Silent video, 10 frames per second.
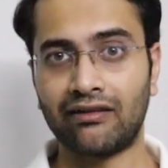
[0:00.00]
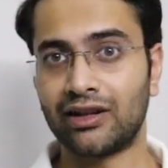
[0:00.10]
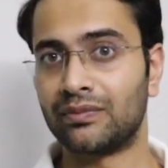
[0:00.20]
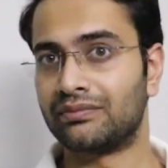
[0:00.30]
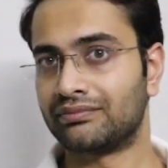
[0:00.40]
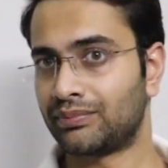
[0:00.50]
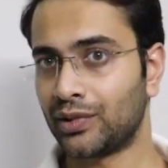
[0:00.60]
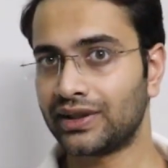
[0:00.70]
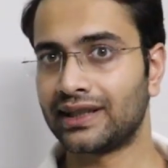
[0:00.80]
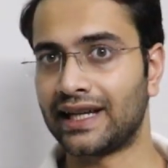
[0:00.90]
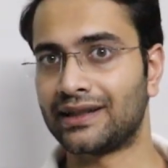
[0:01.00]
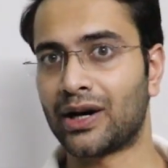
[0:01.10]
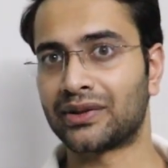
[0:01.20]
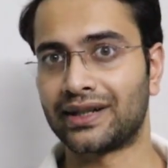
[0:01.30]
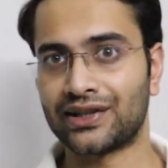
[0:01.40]
I will put the link
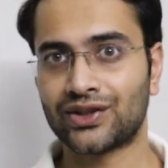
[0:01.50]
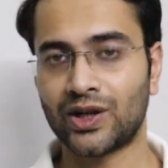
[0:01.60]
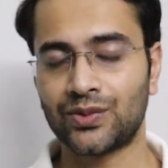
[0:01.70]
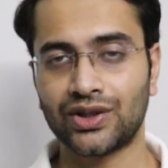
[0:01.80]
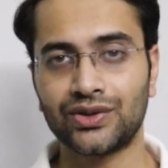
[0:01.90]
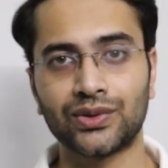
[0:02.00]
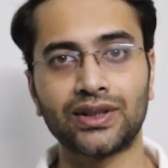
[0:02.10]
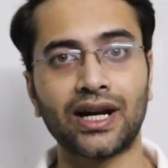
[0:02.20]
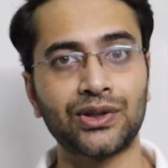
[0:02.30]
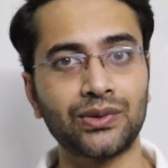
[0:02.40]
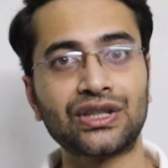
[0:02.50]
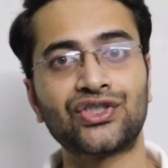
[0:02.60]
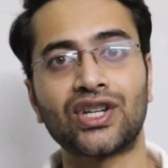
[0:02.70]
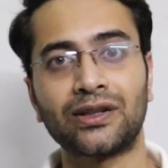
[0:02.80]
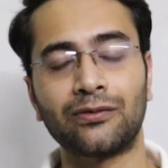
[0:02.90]
down in the description so that you
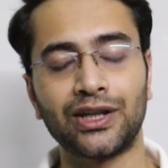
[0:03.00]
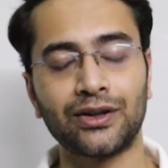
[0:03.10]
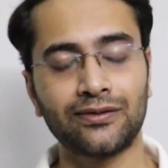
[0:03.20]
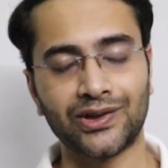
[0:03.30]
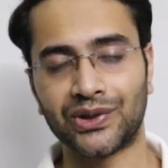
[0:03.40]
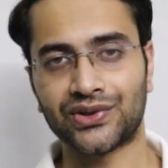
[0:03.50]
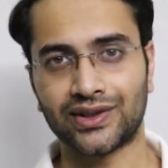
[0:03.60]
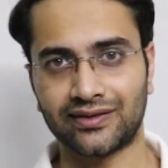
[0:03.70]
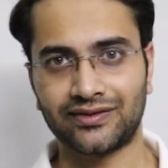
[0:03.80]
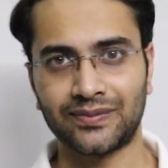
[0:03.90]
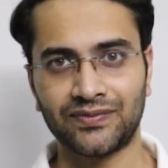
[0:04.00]
can check the video for yourself.